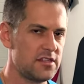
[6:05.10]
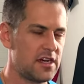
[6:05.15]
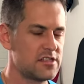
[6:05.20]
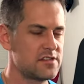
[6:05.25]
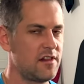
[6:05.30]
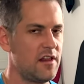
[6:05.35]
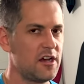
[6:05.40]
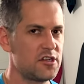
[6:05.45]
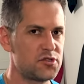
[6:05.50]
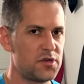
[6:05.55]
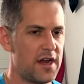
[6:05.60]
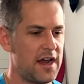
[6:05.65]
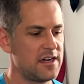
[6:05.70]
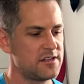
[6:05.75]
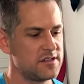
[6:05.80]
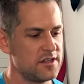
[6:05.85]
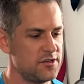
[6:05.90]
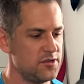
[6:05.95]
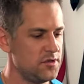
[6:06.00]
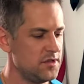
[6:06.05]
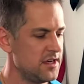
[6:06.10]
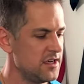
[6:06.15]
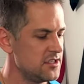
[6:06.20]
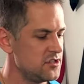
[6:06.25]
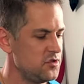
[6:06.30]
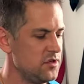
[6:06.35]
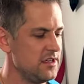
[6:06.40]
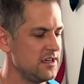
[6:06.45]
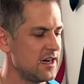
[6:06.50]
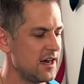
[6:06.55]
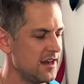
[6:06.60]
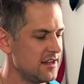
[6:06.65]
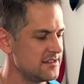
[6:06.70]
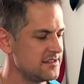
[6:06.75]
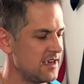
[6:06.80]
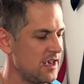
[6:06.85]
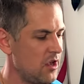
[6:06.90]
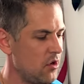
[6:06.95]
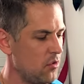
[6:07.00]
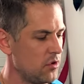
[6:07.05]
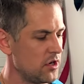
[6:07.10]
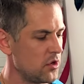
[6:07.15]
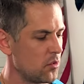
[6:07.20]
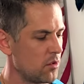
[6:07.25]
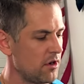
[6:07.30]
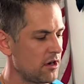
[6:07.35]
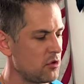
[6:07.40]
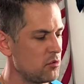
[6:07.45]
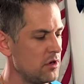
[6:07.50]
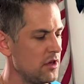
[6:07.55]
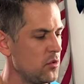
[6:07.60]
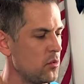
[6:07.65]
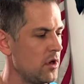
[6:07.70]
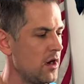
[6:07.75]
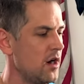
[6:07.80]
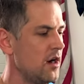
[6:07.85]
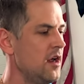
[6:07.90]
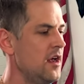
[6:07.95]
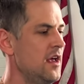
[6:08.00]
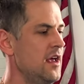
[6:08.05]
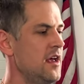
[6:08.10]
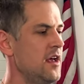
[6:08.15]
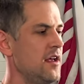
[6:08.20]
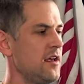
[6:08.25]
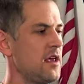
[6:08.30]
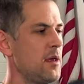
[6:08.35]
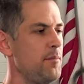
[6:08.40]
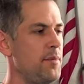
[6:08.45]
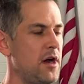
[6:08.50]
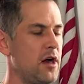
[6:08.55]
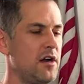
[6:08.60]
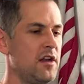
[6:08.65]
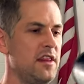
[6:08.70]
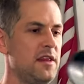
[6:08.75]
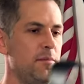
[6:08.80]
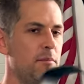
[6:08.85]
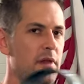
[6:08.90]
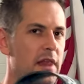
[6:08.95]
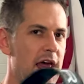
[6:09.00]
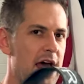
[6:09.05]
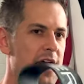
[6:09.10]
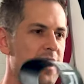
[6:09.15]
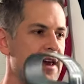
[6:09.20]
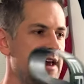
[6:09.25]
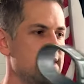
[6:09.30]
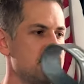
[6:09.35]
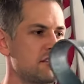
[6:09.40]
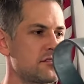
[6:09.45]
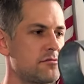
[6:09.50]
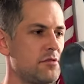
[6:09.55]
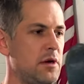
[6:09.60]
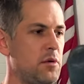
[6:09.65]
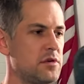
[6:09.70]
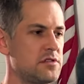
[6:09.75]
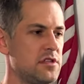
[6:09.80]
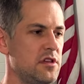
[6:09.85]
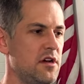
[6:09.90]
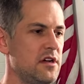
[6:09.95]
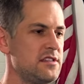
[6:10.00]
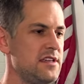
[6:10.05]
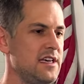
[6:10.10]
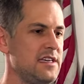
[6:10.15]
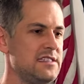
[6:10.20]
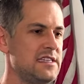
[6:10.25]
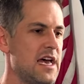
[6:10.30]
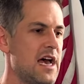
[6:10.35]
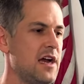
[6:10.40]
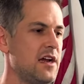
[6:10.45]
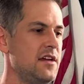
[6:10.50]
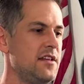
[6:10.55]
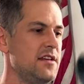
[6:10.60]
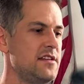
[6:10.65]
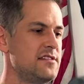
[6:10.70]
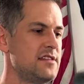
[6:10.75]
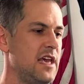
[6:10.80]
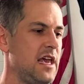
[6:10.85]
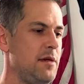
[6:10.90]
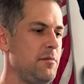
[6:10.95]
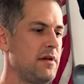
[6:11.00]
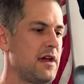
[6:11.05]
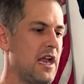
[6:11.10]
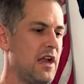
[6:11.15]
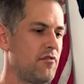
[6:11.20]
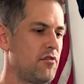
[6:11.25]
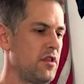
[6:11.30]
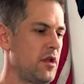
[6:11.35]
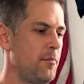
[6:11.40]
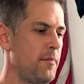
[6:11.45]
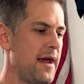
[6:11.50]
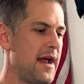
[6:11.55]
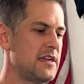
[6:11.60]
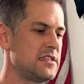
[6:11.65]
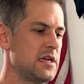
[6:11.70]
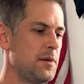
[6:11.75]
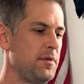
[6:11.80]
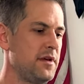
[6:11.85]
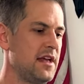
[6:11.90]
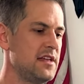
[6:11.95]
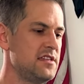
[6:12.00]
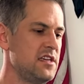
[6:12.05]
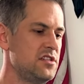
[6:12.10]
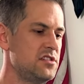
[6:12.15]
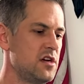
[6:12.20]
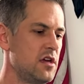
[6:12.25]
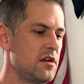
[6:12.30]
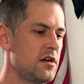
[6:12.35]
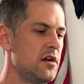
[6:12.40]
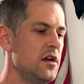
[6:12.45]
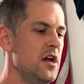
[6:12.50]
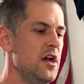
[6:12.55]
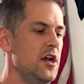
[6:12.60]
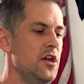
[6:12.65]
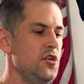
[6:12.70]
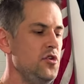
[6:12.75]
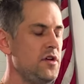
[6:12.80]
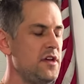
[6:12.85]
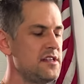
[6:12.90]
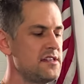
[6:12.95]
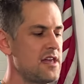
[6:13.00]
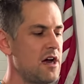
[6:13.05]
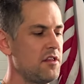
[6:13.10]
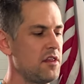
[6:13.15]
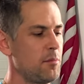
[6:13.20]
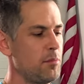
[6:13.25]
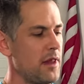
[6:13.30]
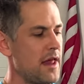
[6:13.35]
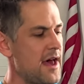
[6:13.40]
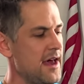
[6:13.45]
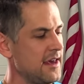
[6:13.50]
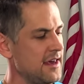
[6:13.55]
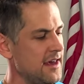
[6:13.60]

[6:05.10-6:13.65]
you have the luxury to actually do this, you can kind of tell what you're working with where Compared to the black X3, which looks exactly the same kind of when they're matched up against each other, you can tell the black